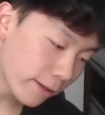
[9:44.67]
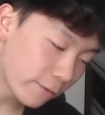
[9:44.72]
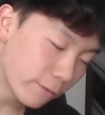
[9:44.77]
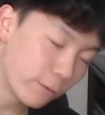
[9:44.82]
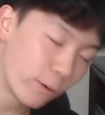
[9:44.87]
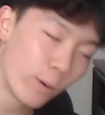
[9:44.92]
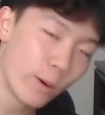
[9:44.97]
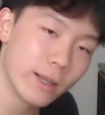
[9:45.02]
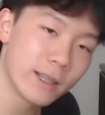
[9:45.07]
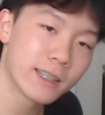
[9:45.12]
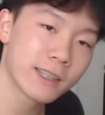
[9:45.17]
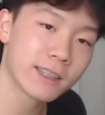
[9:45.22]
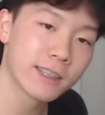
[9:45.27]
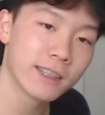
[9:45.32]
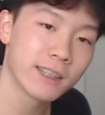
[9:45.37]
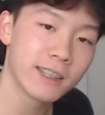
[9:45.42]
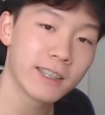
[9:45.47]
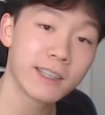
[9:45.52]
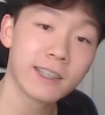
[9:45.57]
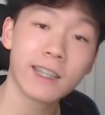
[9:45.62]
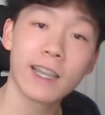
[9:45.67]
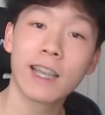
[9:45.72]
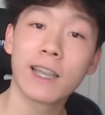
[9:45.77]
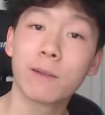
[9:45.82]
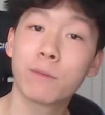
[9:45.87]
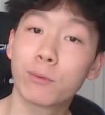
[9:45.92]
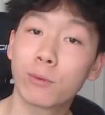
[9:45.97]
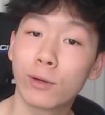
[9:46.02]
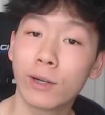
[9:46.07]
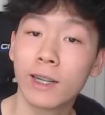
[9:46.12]
voice saying
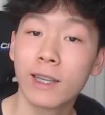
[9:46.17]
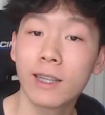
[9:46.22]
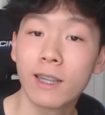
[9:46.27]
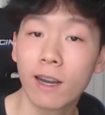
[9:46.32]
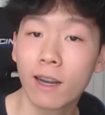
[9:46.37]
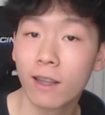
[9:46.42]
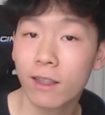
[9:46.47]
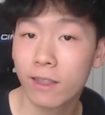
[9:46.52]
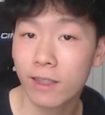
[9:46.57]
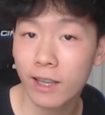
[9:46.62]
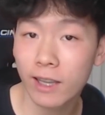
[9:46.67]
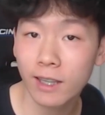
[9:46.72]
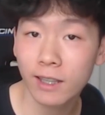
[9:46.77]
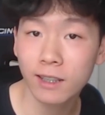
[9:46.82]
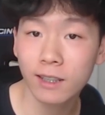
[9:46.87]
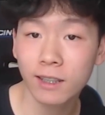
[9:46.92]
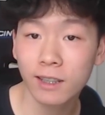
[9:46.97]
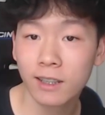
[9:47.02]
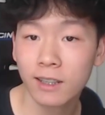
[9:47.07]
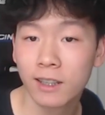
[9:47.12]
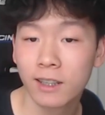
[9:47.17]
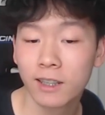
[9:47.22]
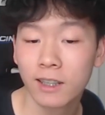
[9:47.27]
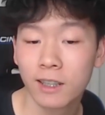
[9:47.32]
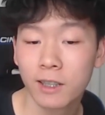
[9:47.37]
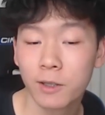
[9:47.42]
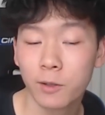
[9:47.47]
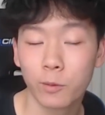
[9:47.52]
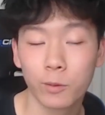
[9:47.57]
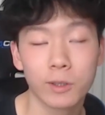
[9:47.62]
Pretty Young Thing
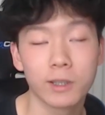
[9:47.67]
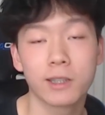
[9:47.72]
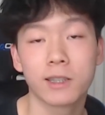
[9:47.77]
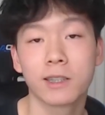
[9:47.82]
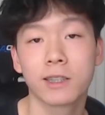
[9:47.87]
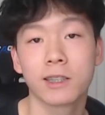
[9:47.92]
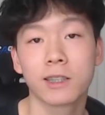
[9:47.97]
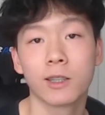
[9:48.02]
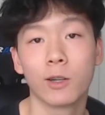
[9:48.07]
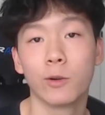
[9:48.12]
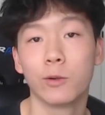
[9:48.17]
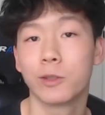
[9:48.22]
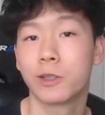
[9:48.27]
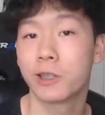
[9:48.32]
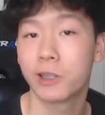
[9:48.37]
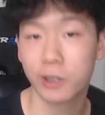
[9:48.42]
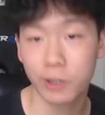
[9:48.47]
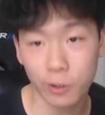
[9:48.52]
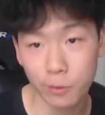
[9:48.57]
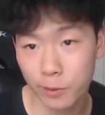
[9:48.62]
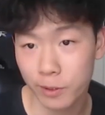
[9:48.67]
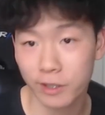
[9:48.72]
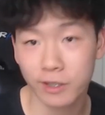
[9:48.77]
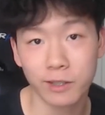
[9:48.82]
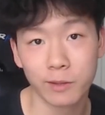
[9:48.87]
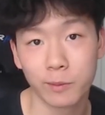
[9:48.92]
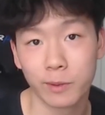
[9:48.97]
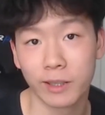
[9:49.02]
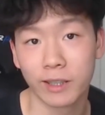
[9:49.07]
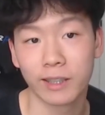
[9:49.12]
was so stupid to
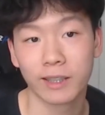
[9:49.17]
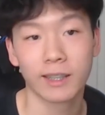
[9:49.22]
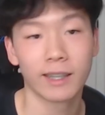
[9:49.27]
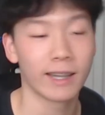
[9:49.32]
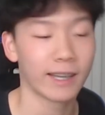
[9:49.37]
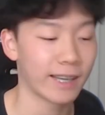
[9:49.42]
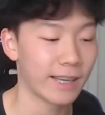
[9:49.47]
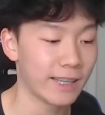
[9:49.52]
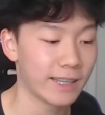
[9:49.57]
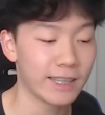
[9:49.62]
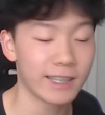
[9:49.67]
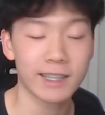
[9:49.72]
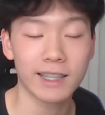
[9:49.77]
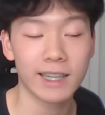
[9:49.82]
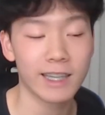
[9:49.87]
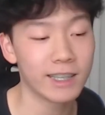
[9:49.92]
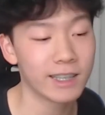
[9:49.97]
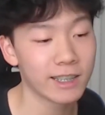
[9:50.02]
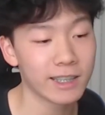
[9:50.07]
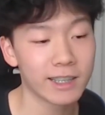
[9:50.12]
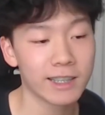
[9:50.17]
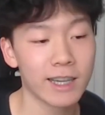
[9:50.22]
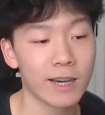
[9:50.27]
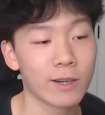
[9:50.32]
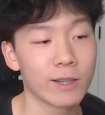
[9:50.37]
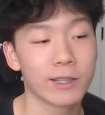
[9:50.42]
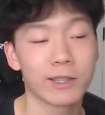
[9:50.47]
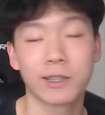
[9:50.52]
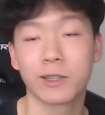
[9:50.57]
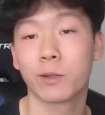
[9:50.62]
me. Like, it just
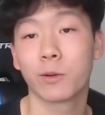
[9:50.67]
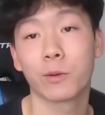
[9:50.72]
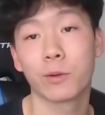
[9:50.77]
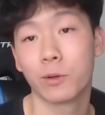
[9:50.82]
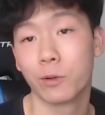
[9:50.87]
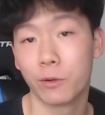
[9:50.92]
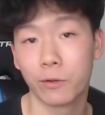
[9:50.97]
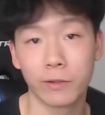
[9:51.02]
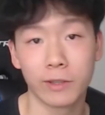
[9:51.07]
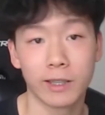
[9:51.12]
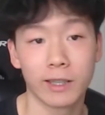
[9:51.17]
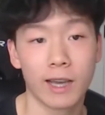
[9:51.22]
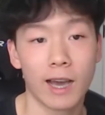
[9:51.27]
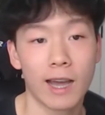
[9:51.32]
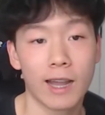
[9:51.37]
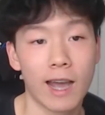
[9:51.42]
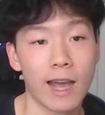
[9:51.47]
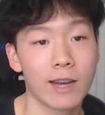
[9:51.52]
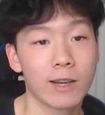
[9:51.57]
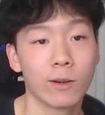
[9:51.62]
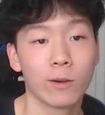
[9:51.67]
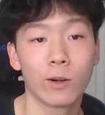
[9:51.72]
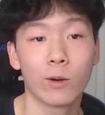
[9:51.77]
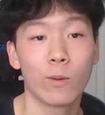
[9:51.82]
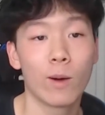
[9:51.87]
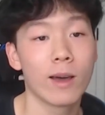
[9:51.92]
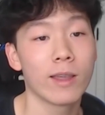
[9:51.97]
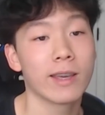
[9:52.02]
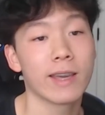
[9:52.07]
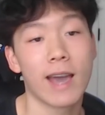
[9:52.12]
sounded so goofy. I don't know
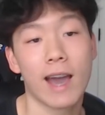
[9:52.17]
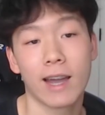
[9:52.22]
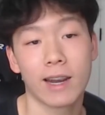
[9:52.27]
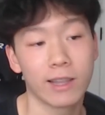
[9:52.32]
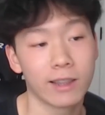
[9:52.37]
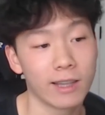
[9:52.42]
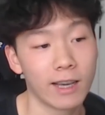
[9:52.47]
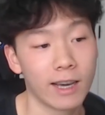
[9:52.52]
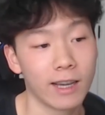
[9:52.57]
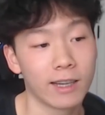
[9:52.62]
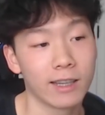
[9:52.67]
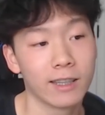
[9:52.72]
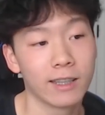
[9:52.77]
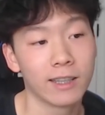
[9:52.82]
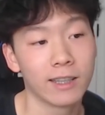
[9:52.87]
why they added that.